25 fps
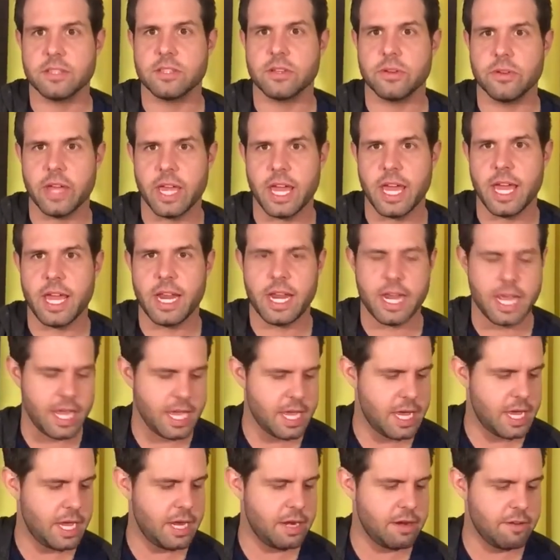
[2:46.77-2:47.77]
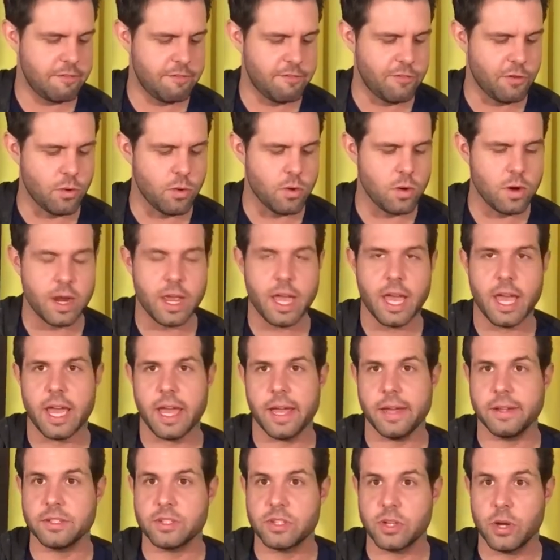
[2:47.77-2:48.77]
So 8, 8, 4,
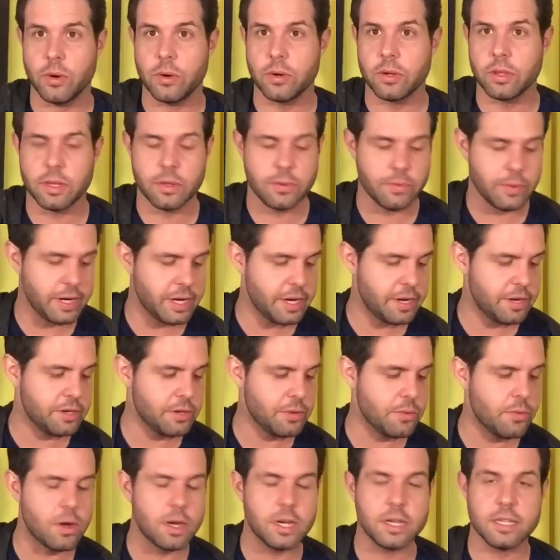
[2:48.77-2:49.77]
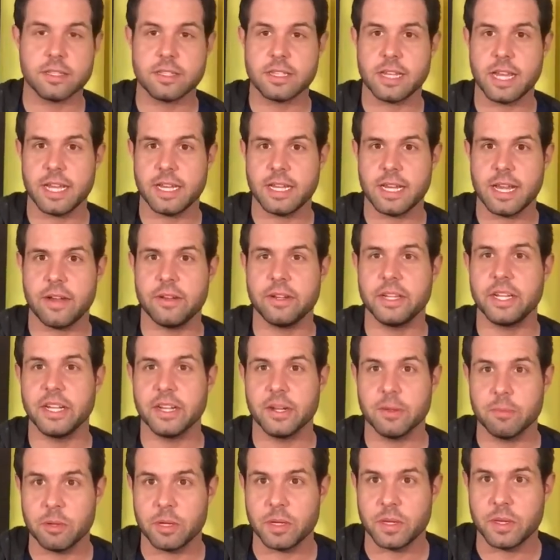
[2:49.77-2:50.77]
8. Totally weird. You want to stay down
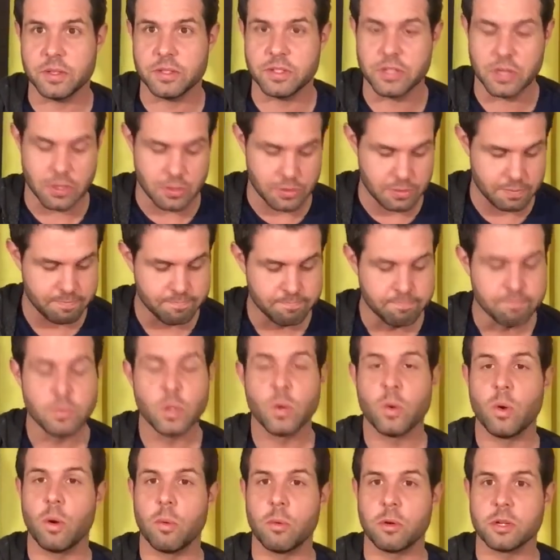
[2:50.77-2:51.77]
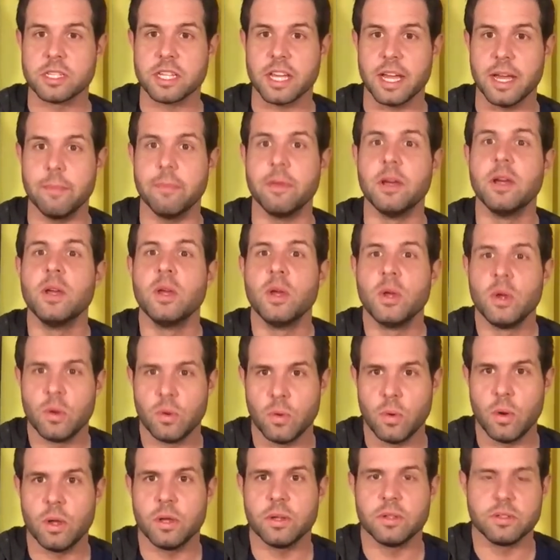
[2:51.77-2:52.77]
here, but you don't. One more time.
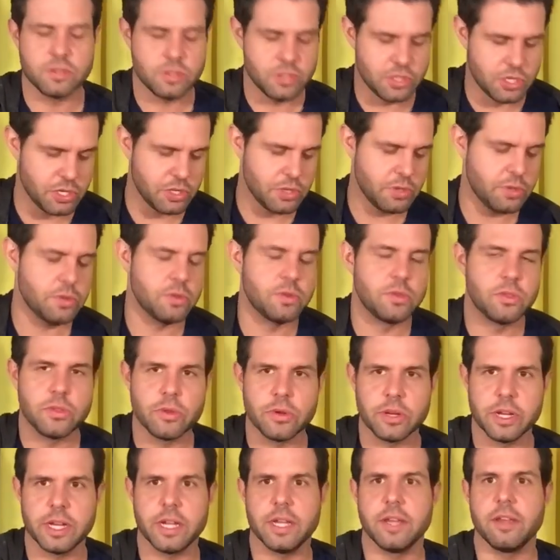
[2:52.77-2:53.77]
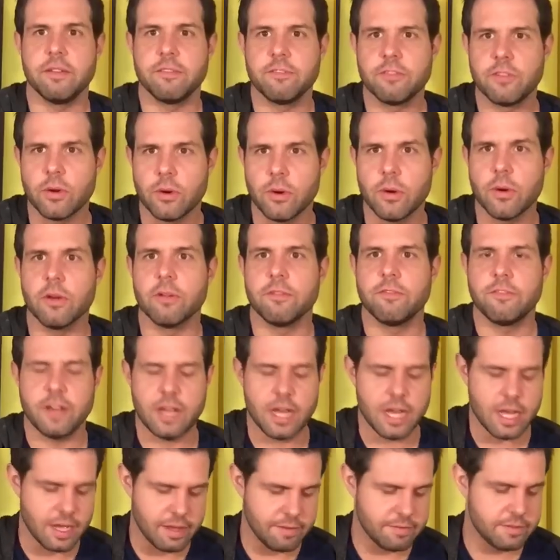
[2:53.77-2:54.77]
1, 2, 3, 4,
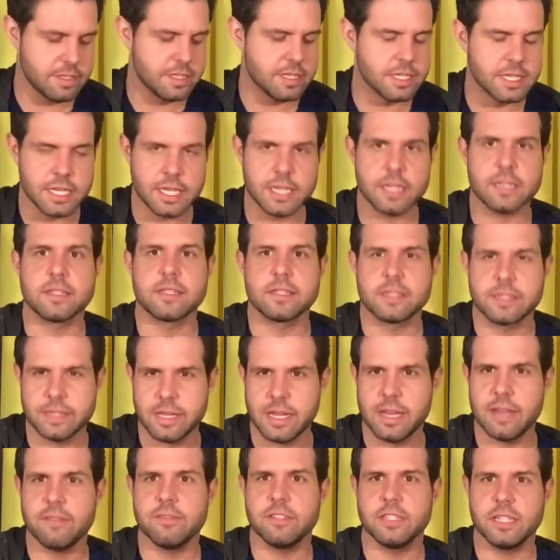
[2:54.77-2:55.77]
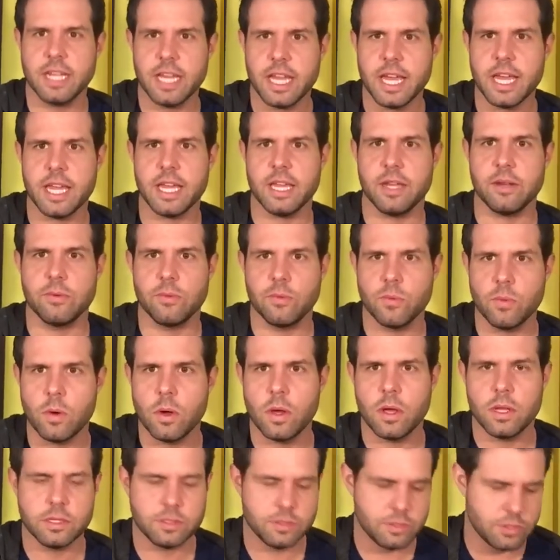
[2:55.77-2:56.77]
5, 6, 7, 8.
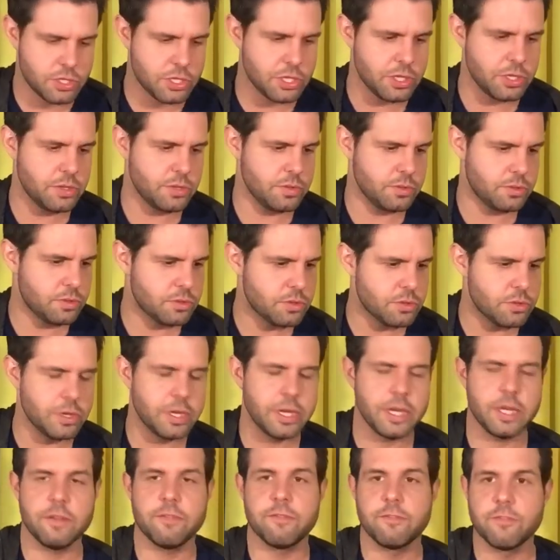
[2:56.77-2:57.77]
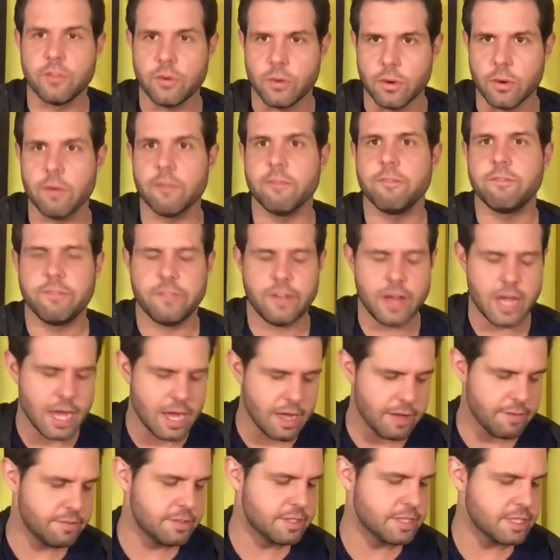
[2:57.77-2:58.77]
1, 2, 3, 4,
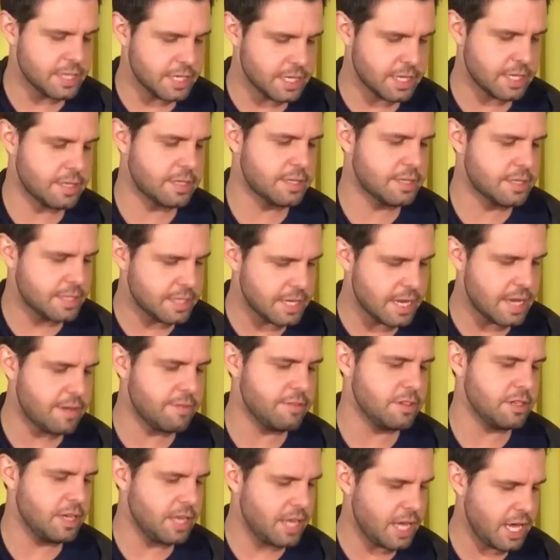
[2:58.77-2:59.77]
5, 6, 7, 8.